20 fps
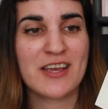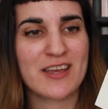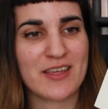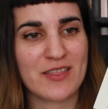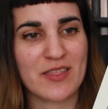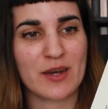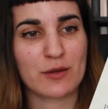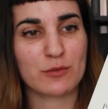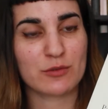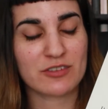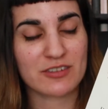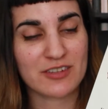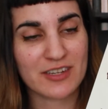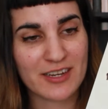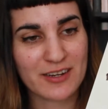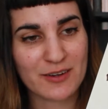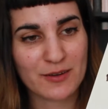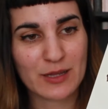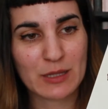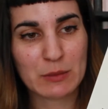and that I was
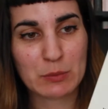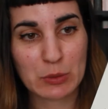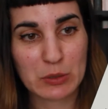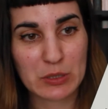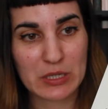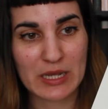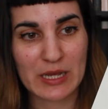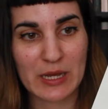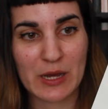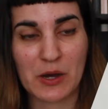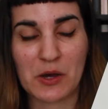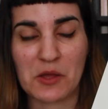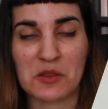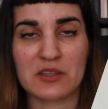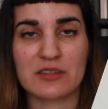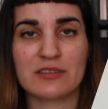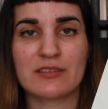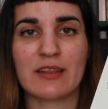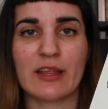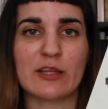nearly putting on
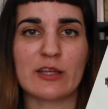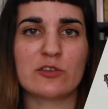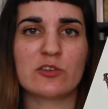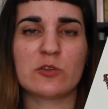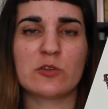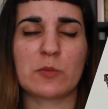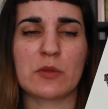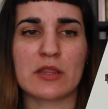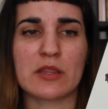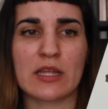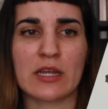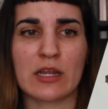this list, but then